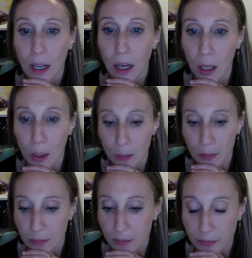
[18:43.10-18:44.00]

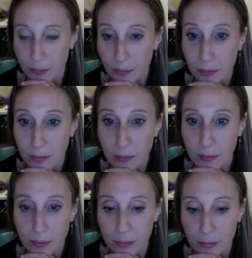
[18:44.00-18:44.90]
um,
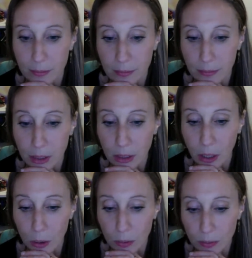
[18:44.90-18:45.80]
you
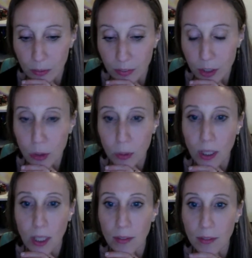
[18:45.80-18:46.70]
know
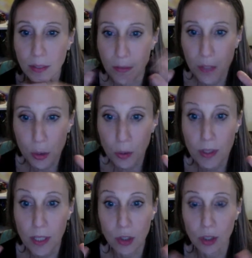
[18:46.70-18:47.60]
visual the
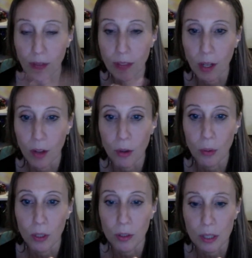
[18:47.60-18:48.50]
visualization of that other
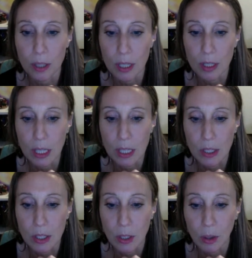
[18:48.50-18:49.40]
world is, is
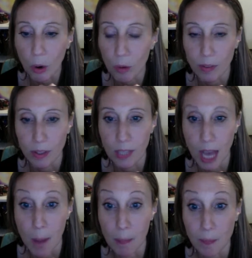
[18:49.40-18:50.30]
so over the
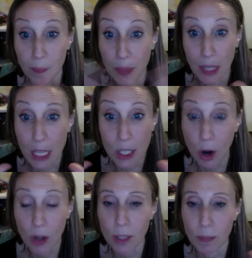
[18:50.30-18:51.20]
top it's
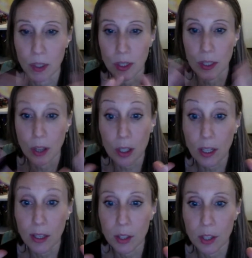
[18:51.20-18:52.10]
hard to it's hard
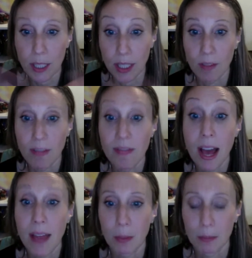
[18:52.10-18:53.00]
to understand and
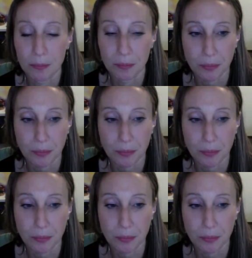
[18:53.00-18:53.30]
fathom